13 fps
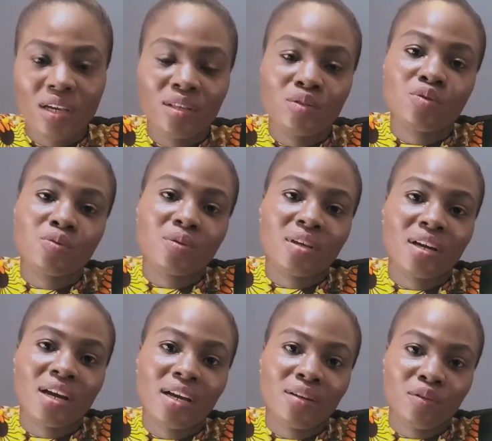into
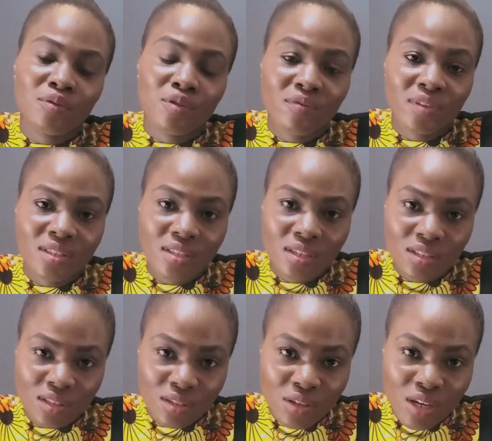the kind of
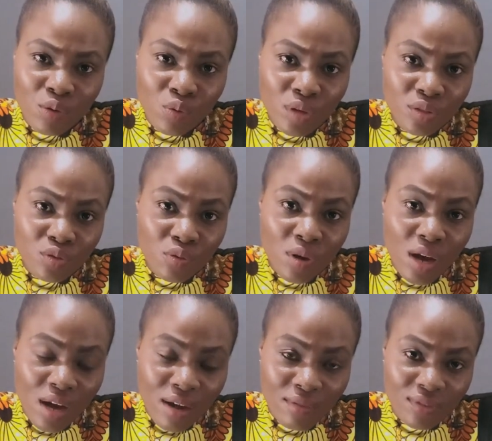conversation you are going to
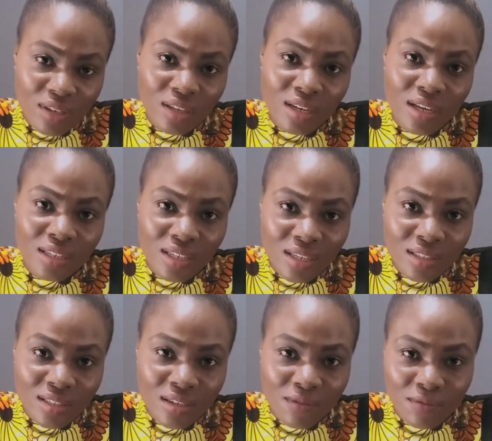have in an
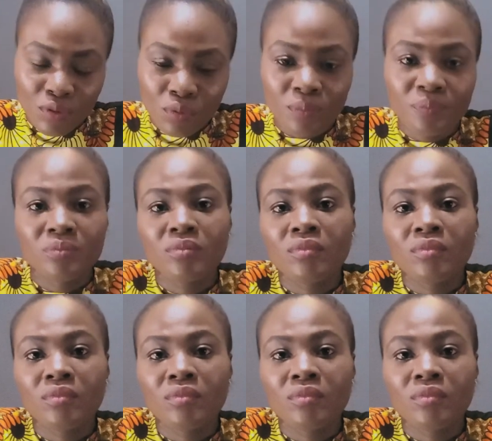interview.